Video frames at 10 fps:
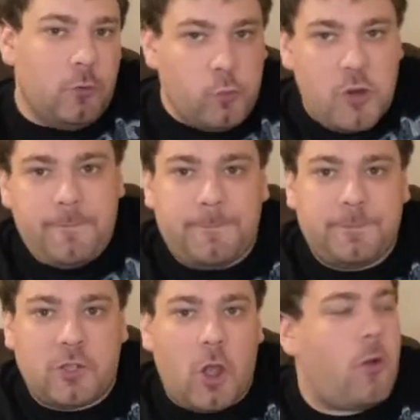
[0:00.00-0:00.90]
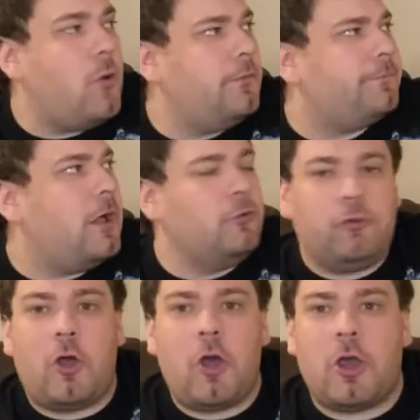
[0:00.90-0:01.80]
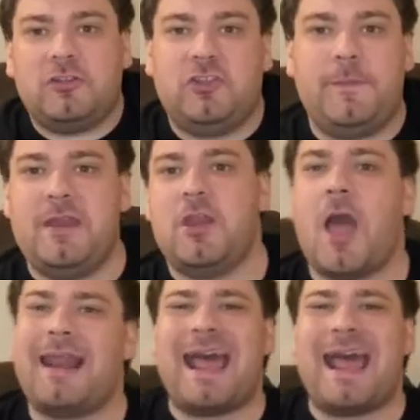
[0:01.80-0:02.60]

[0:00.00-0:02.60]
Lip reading: would go along to be not